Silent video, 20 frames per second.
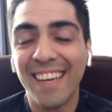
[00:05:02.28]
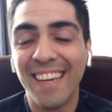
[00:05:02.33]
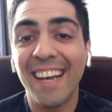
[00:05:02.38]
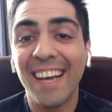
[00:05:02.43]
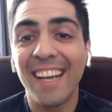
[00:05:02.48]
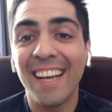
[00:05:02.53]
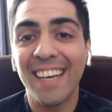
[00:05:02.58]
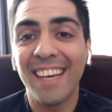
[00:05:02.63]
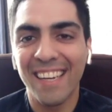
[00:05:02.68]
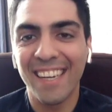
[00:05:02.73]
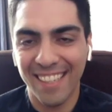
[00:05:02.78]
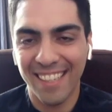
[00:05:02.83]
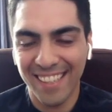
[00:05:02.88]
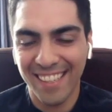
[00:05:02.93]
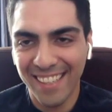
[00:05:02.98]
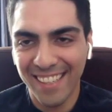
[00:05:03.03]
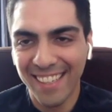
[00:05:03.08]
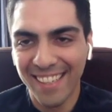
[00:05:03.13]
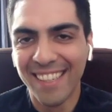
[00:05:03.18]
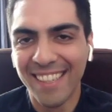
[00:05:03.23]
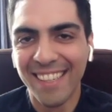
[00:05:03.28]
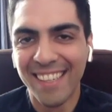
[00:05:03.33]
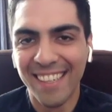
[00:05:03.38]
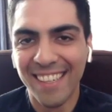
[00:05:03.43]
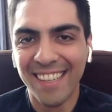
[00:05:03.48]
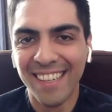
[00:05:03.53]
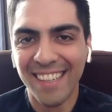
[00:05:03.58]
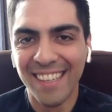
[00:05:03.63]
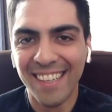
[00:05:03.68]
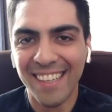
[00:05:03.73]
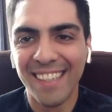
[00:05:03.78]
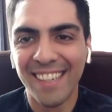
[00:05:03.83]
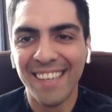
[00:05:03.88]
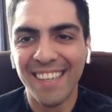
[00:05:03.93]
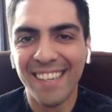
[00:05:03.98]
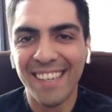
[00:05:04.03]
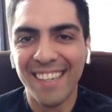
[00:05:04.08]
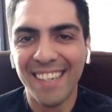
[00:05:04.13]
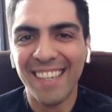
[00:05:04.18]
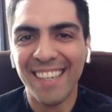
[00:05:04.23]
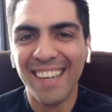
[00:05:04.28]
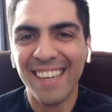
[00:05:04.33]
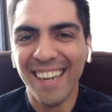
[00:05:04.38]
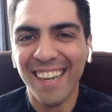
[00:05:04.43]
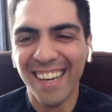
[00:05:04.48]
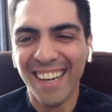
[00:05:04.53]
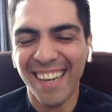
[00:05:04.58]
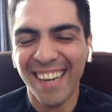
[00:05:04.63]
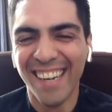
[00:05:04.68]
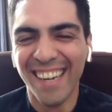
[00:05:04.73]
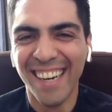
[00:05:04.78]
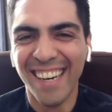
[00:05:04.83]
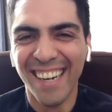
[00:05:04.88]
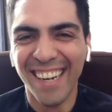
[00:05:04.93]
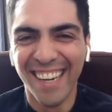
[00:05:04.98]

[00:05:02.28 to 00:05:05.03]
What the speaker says: (not speaking)